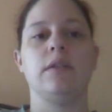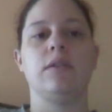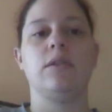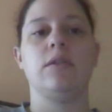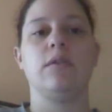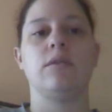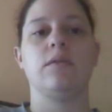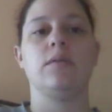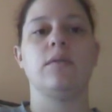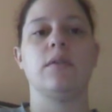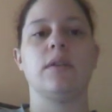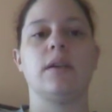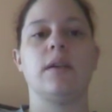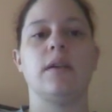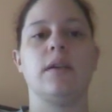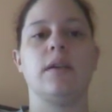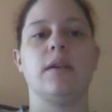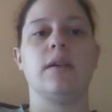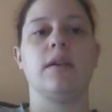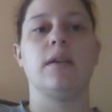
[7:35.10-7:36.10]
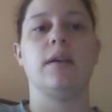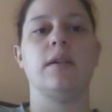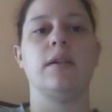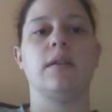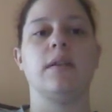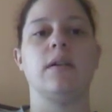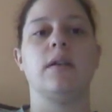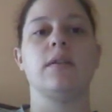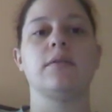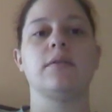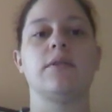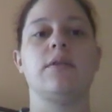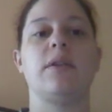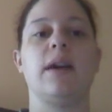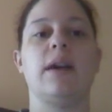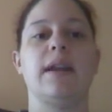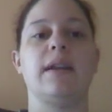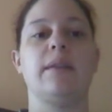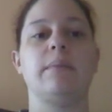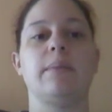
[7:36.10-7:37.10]
you can also
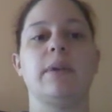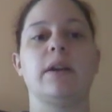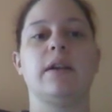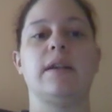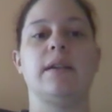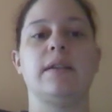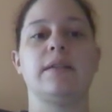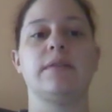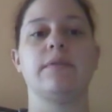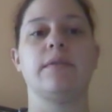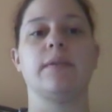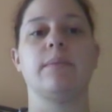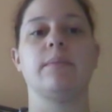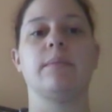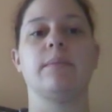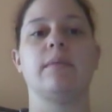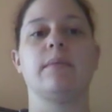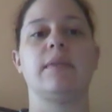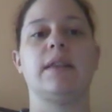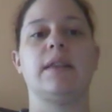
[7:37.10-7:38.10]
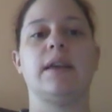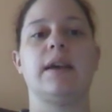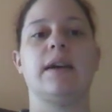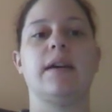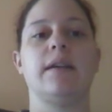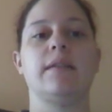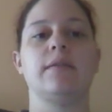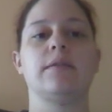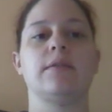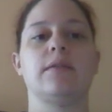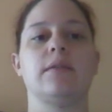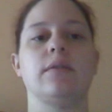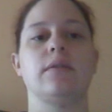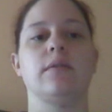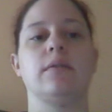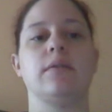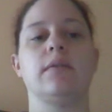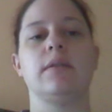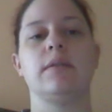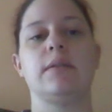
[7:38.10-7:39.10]
edit parties from that.
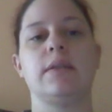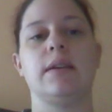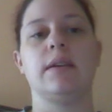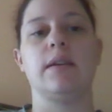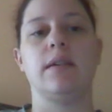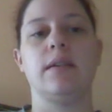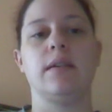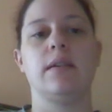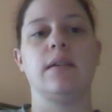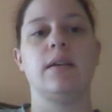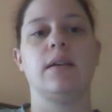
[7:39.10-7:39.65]
So let's say,